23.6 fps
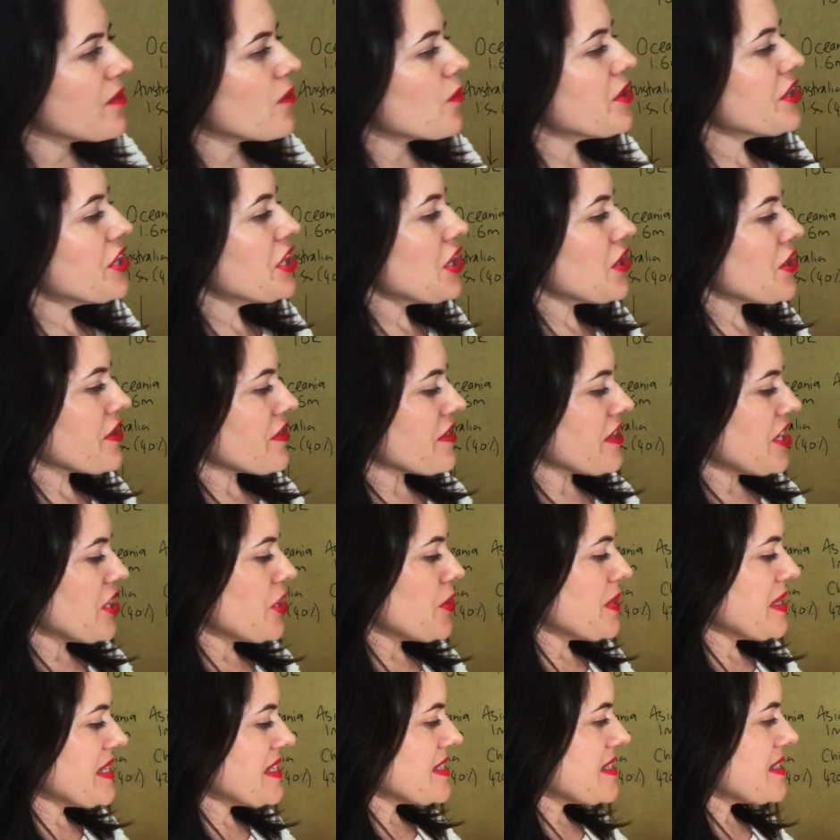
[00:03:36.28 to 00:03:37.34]
When you look at the
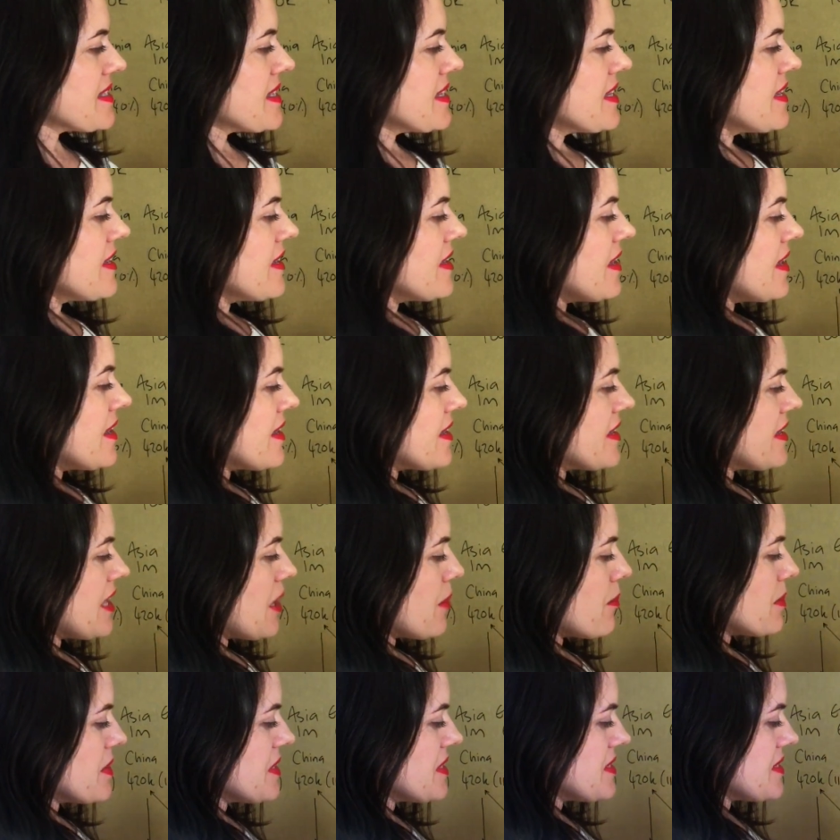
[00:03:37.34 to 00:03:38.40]
US
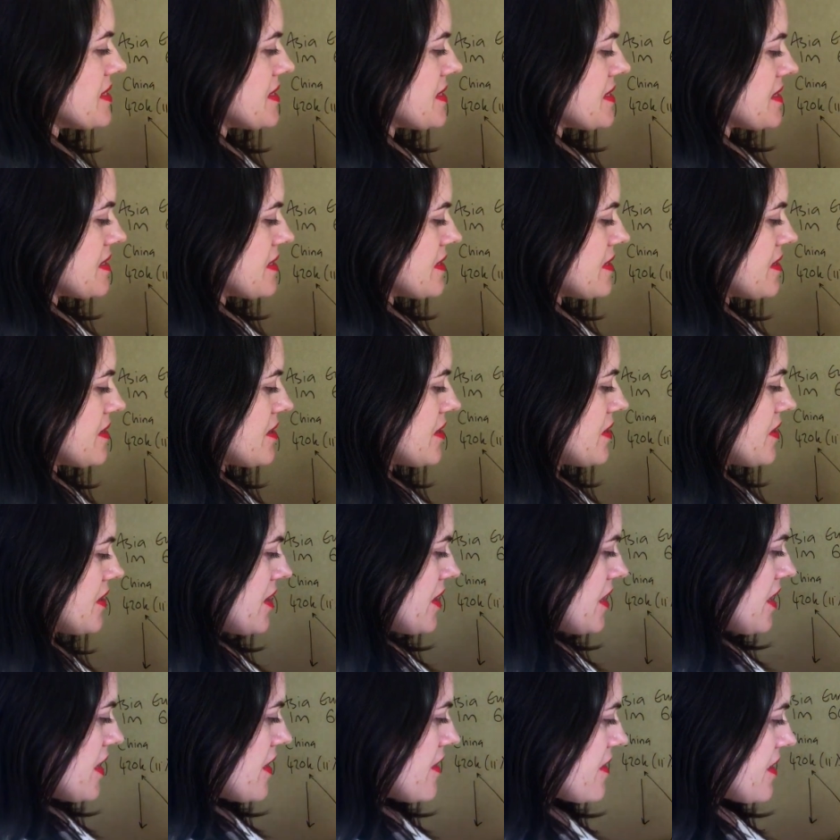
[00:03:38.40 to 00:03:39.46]
numbers,
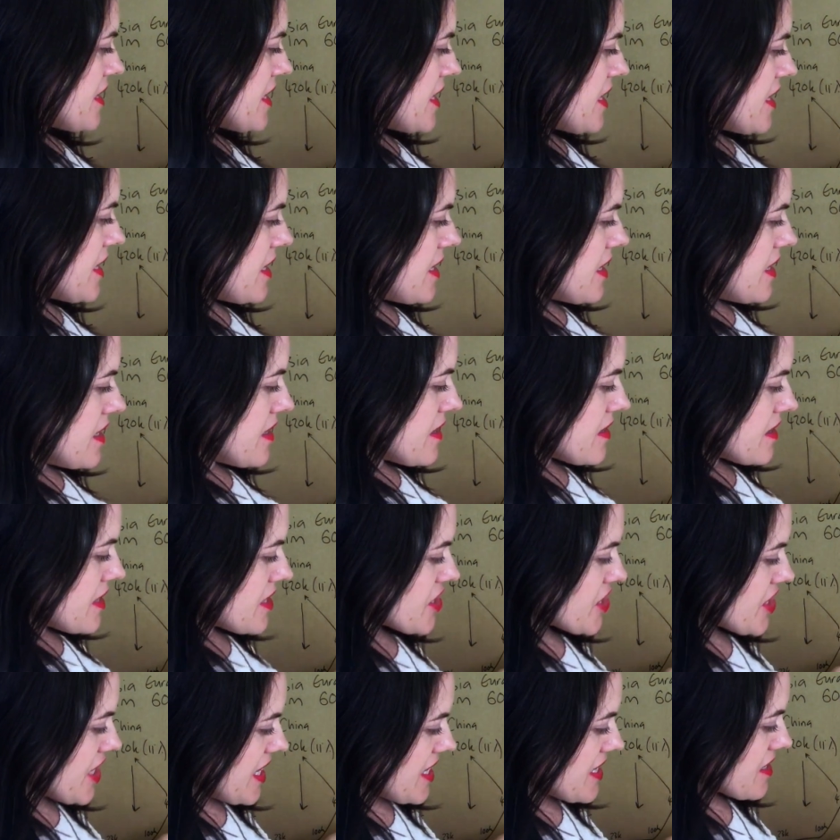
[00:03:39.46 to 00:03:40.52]
the
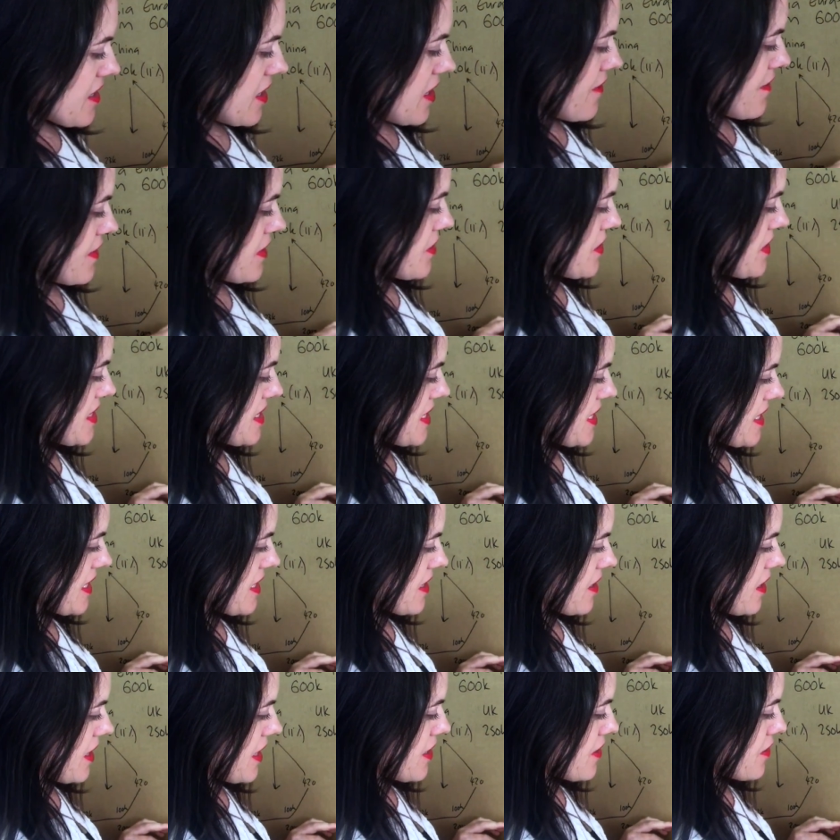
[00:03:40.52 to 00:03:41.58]
chart's kind of interesting.
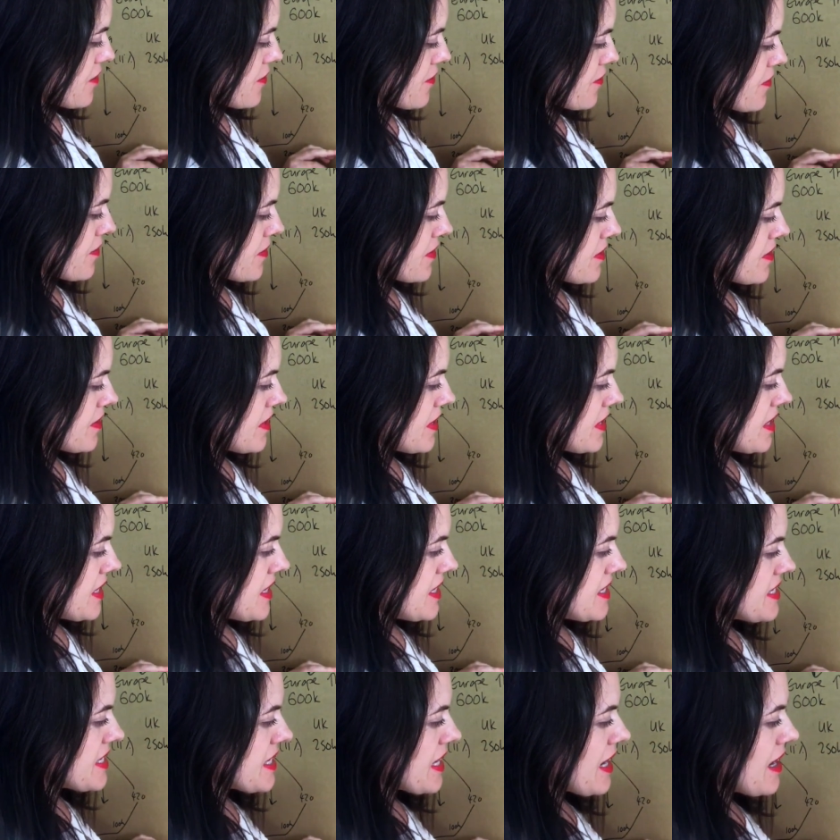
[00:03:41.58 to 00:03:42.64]
It kind of
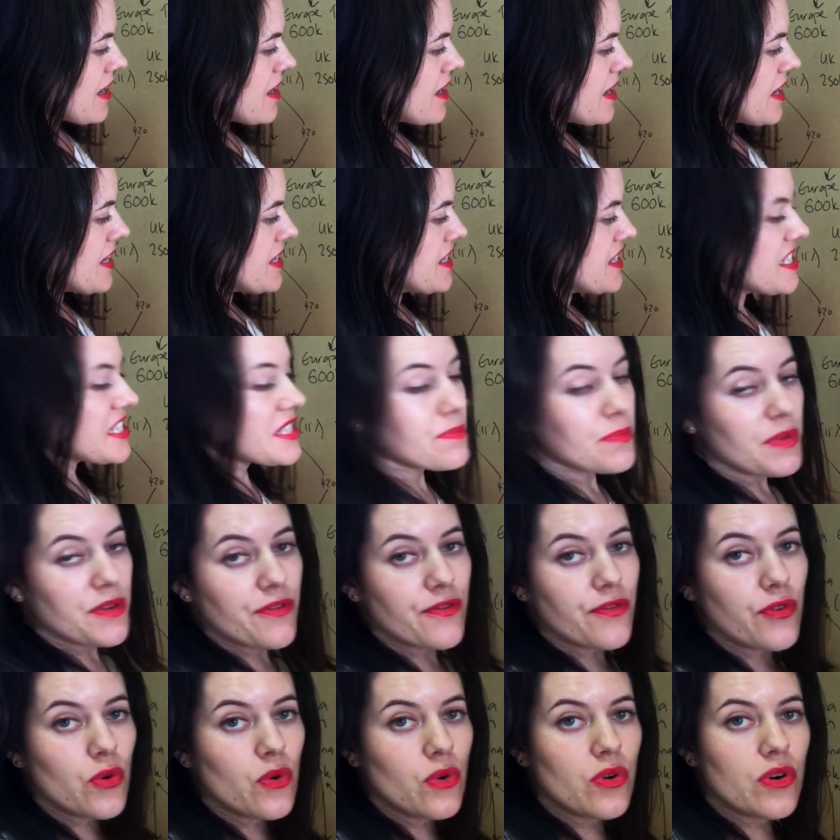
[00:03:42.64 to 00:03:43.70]
declines
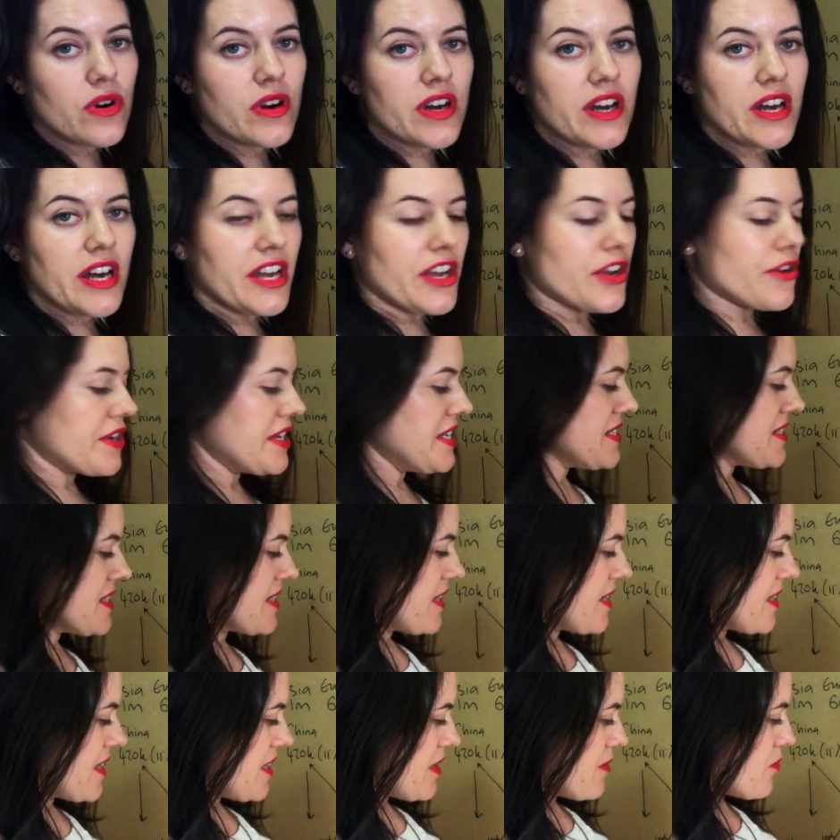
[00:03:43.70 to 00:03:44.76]
before increasing
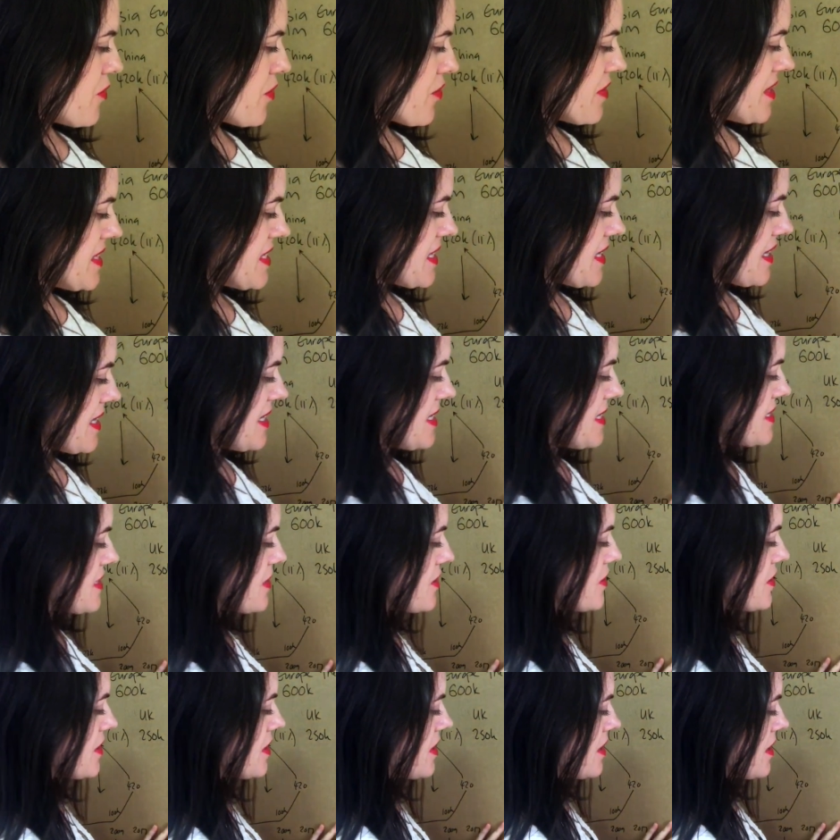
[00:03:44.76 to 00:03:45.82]
again more recently.
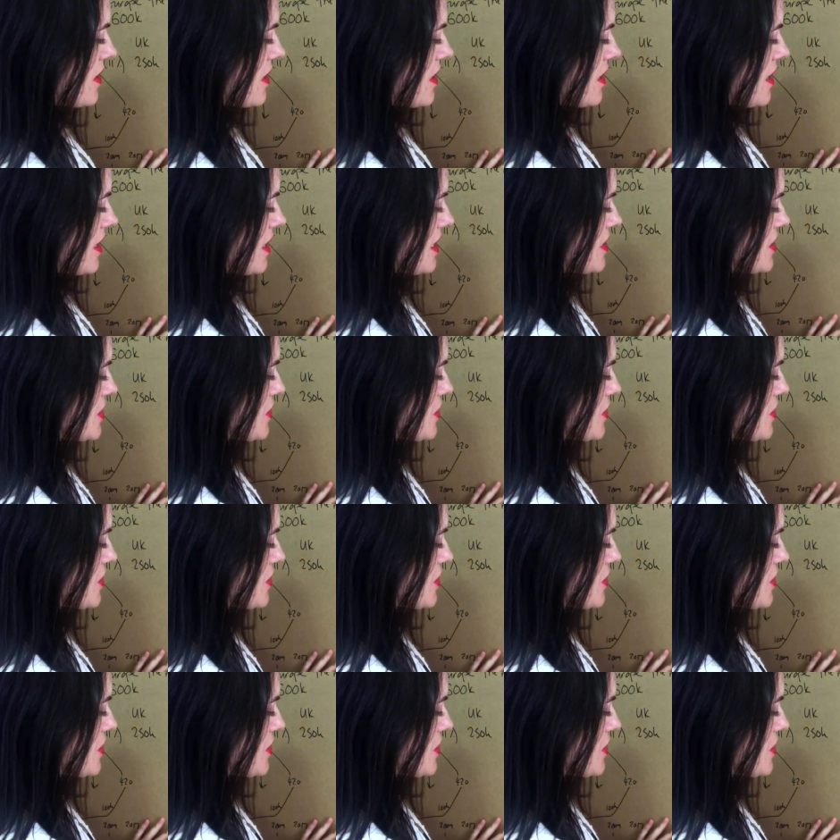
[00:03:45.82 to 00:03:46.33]
So in